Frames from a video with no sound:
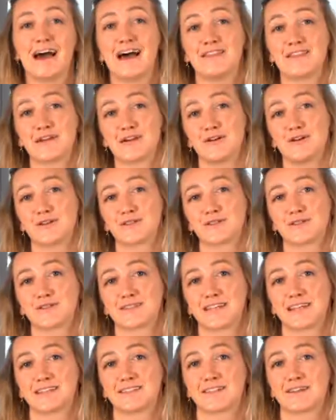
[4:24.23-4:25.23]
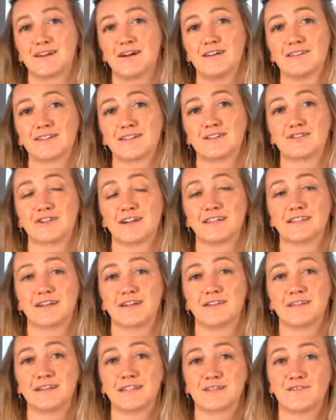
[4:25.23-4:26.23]
And they also said to concentrate
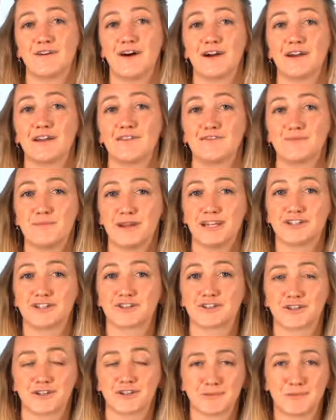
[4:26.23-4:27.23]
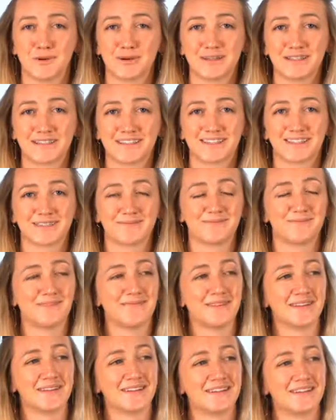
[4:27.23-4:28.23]
on these 5 major touch points.
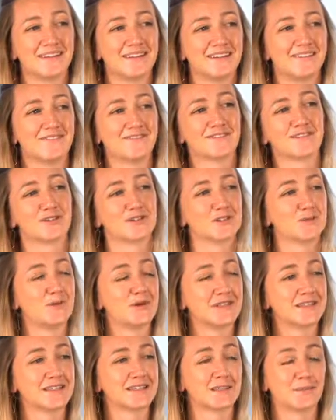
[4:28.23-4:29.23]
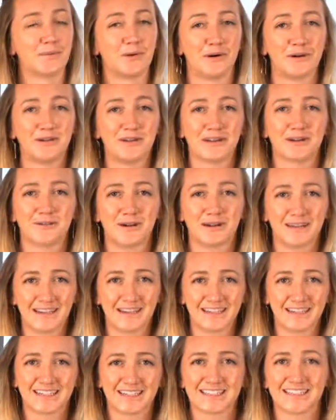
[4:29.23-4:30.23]
Touch points is a pun, I quite
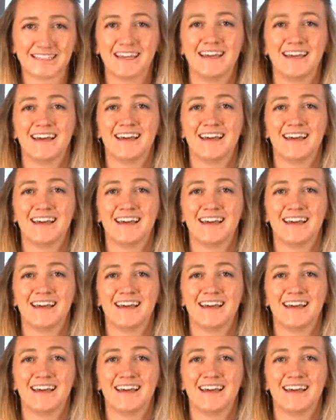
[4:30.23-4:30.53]
like it.